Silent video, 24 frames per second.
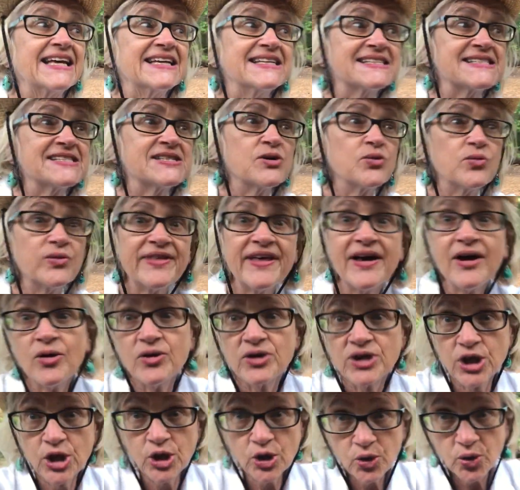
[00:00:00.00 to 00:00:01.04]
So without
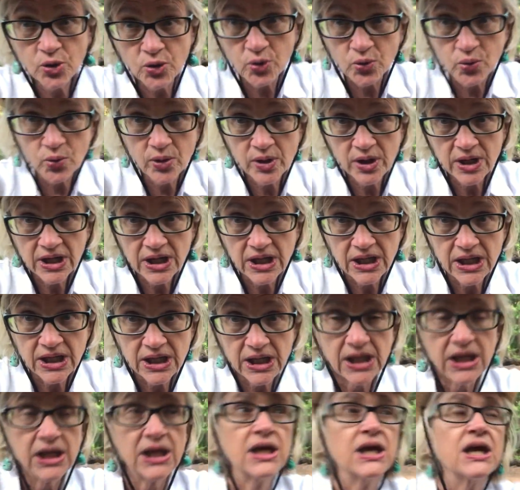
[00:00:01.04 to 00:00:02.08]
you,
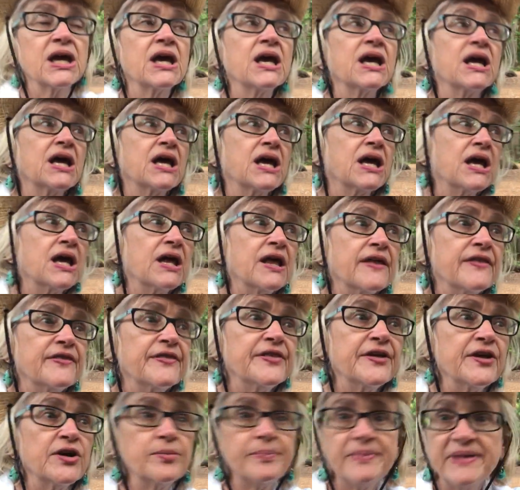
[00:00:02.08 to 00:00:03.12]

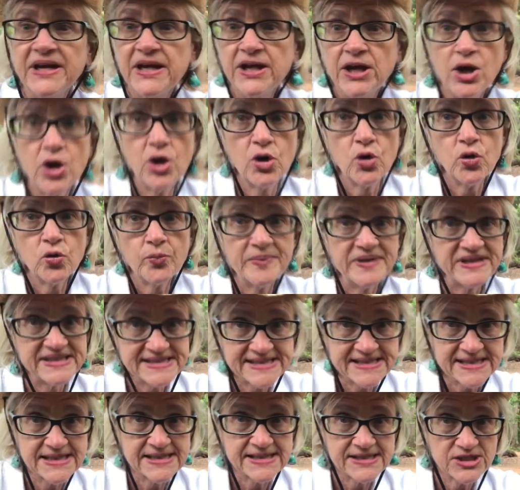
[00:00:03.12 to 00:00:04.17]
there'd be no
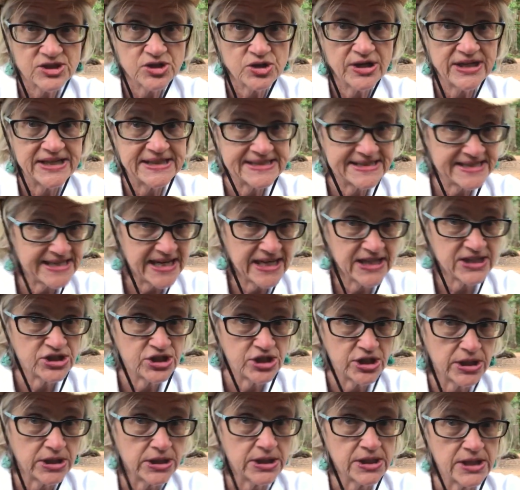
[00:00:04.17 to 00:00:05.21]
business
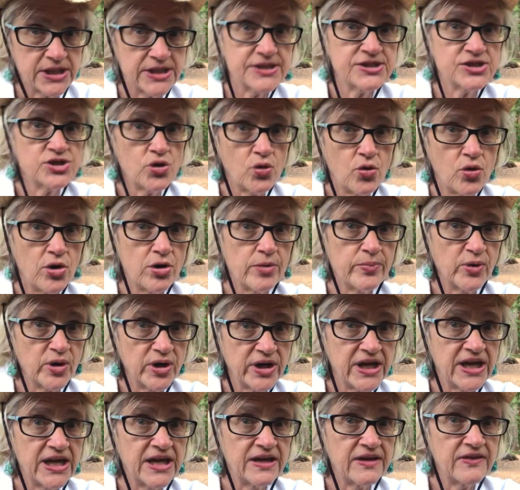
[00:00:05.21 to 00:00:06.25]
transaction because you're
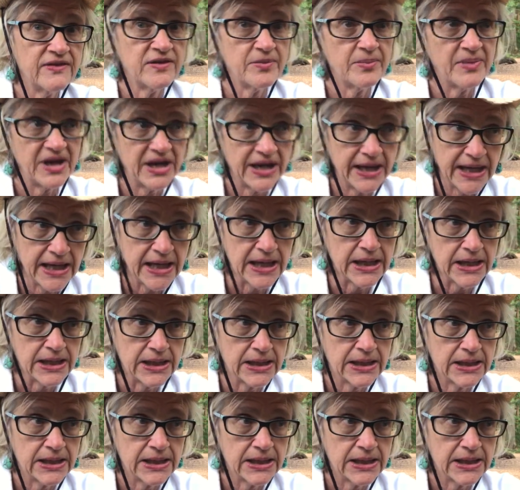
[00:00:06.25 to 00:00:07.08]
bringing the money.